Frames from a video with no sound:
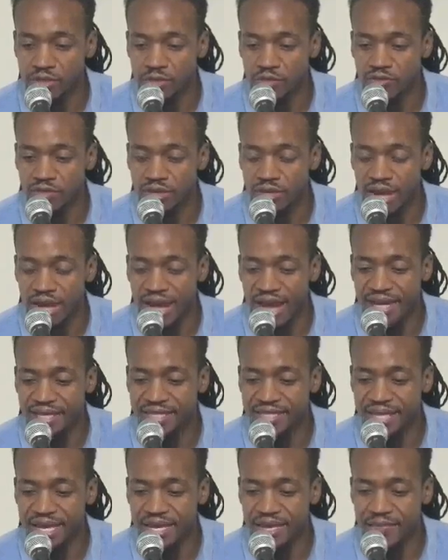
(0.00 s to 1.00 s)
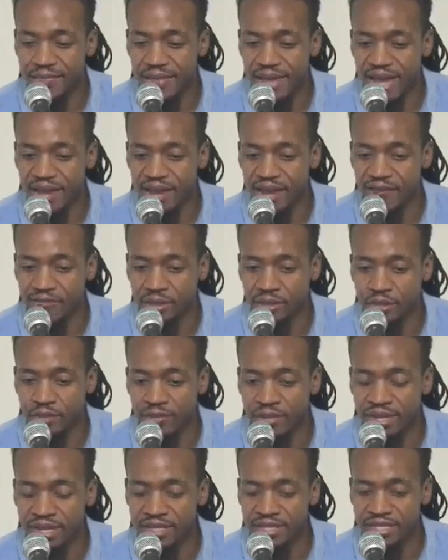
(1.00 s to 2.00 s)
over, I get to take him back for a little
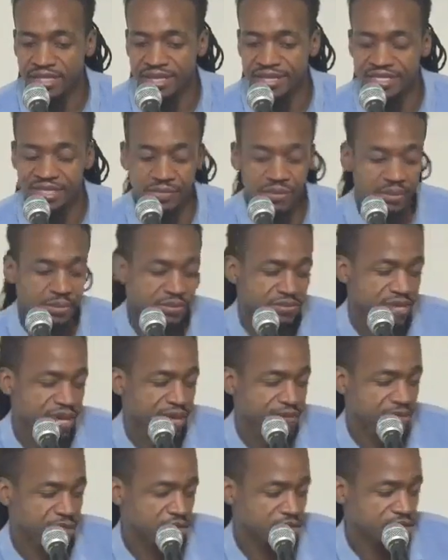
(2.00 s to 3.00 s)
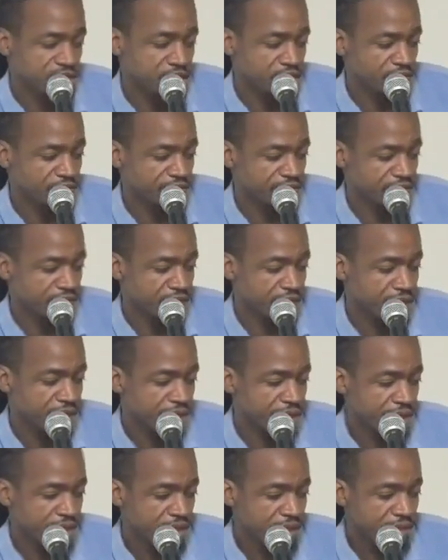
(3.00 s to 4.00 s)
bit and she gets a bit of time to herself.
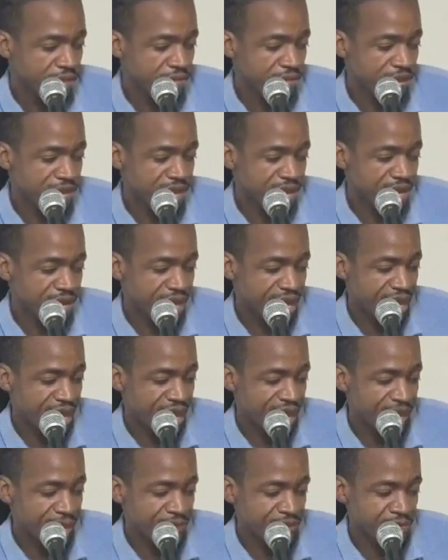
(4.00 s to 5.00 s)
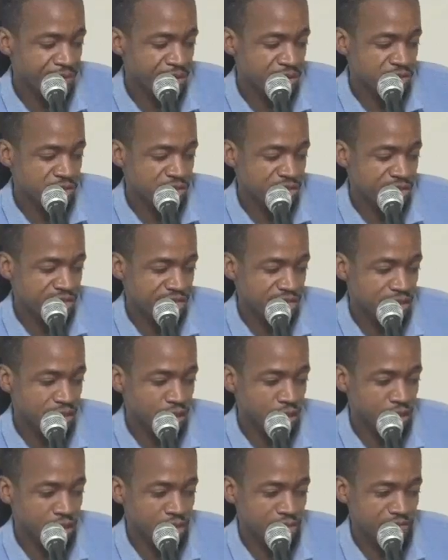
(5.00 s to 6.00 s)
But happy Mother's Day to
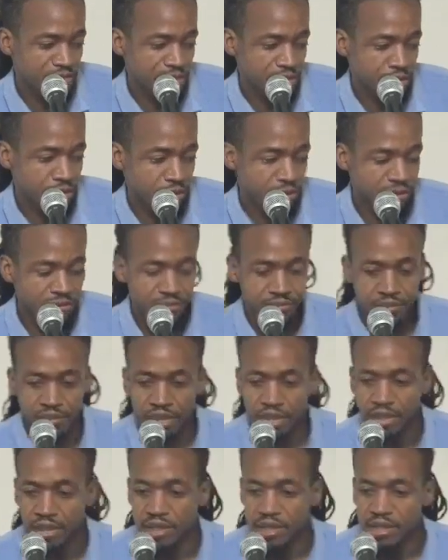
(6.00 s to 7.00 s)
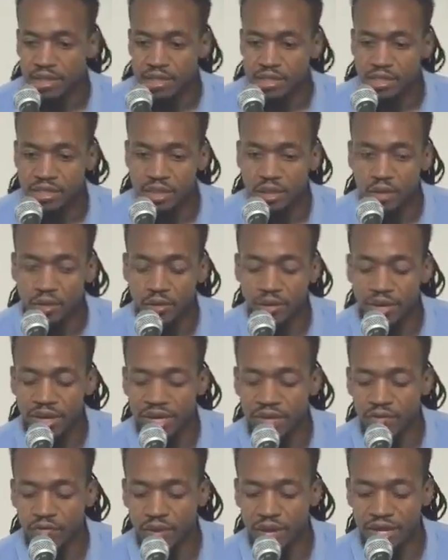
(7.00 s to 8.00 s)
all of you. So,
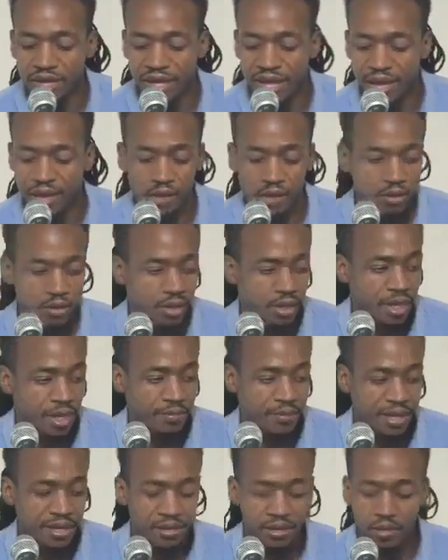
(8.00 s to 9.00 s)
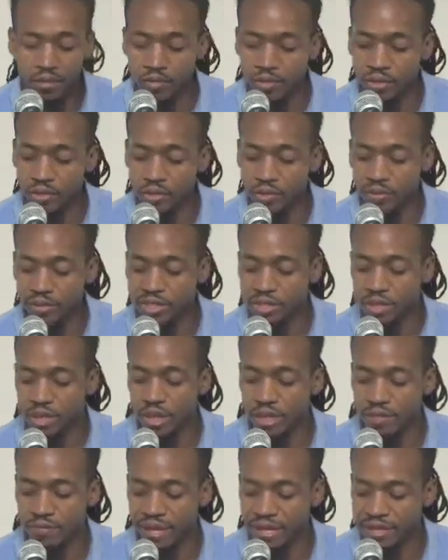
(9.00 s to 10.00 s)
and right now, um, I know we normally
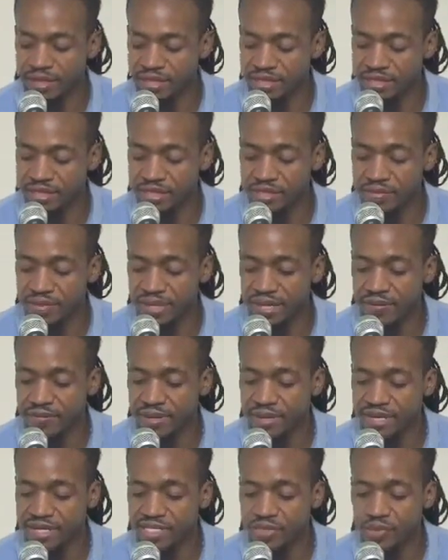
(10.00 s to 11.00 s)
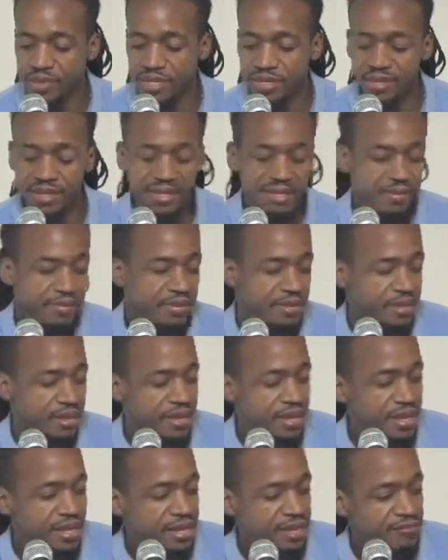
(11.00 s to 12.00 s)
talk about this a bit, but I just want to
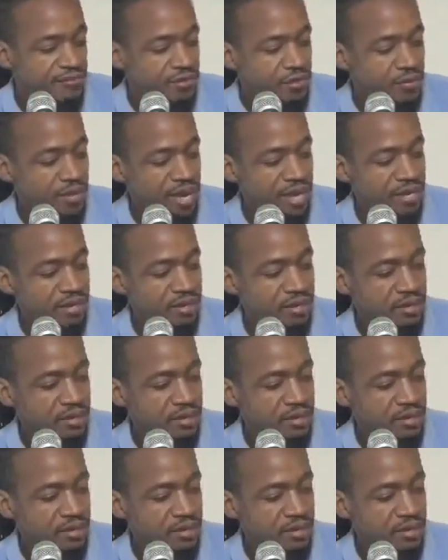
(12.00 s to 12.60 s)
give a reminder